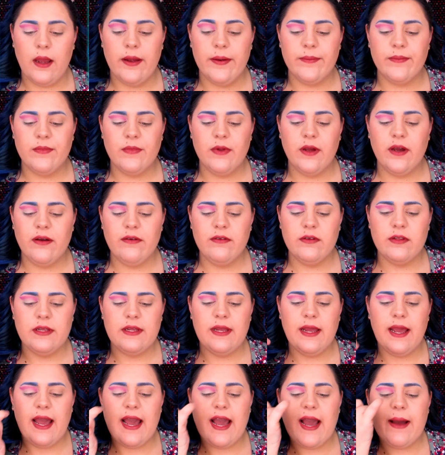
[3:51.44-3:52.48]
I'm not
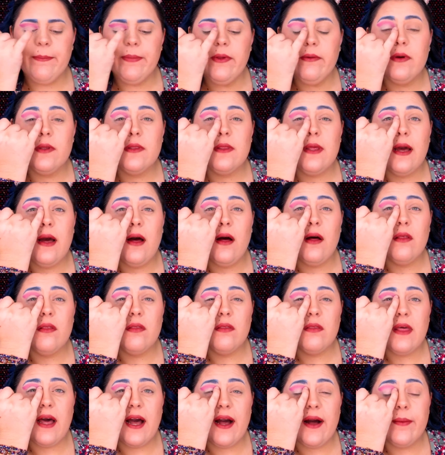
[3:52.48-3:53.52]
really happy with how
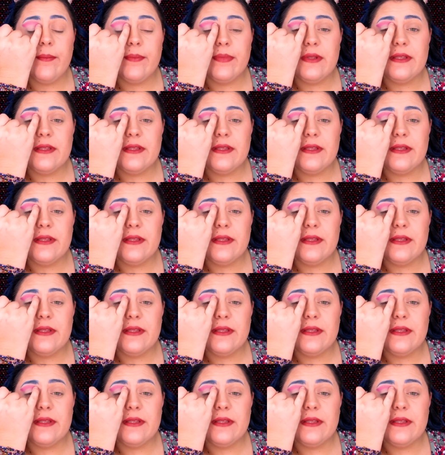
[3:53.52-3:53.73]
that